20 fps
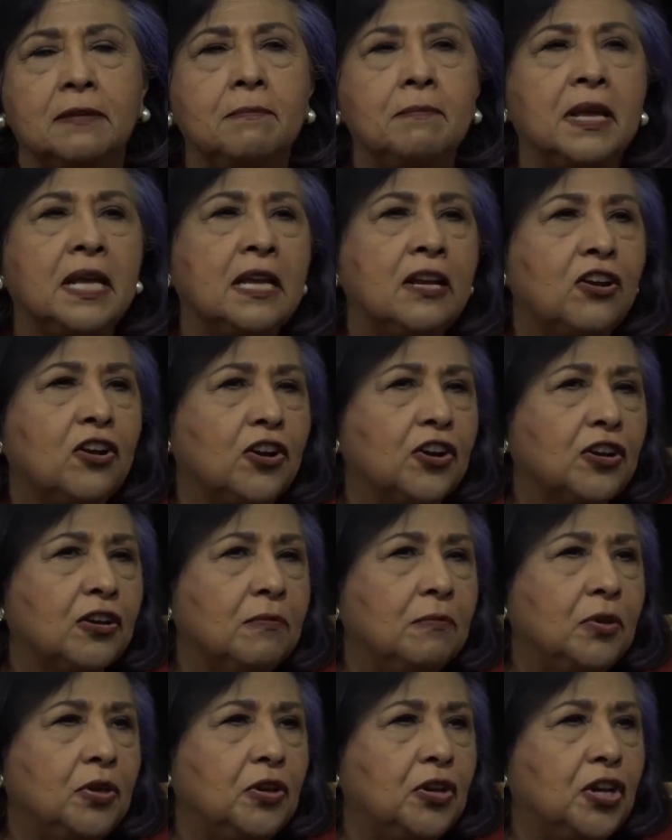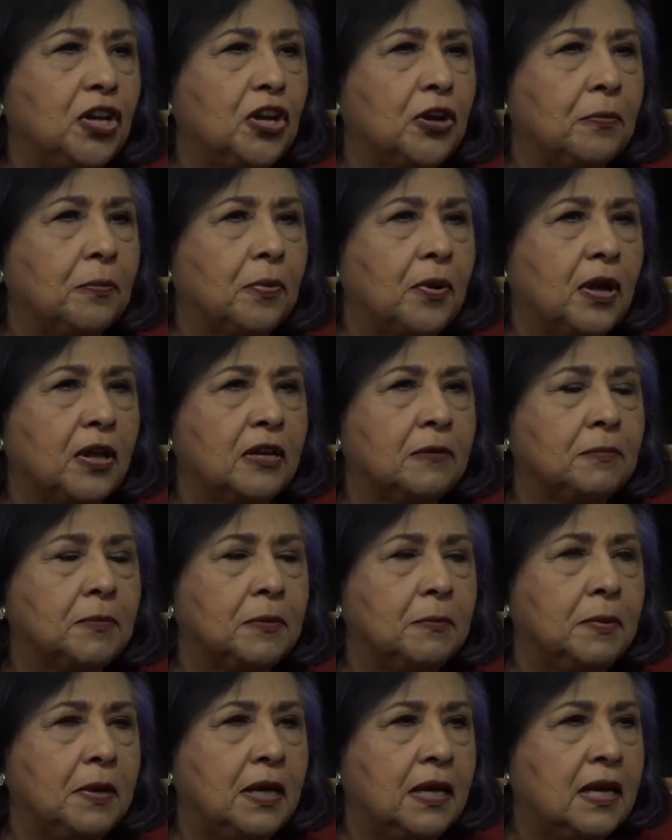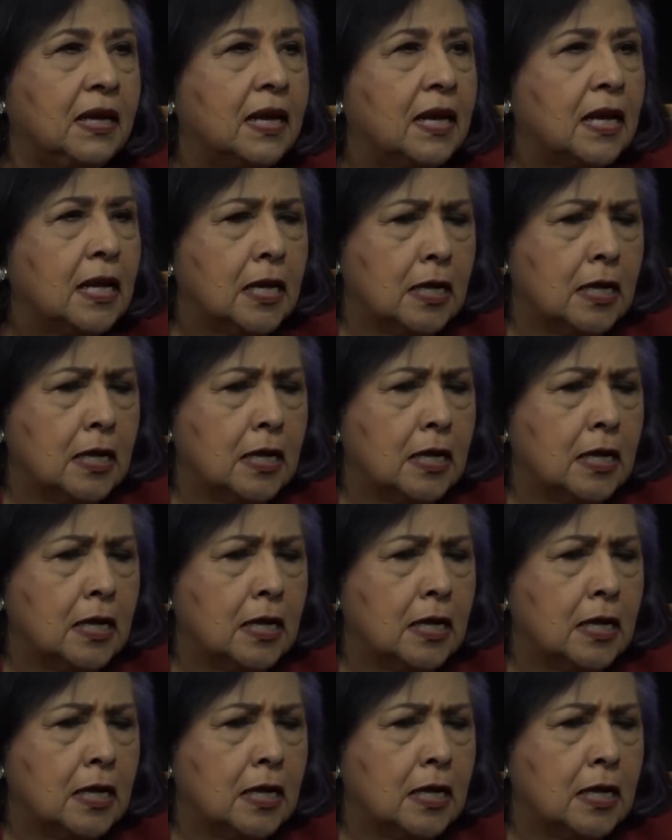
The men in our community are brought up to be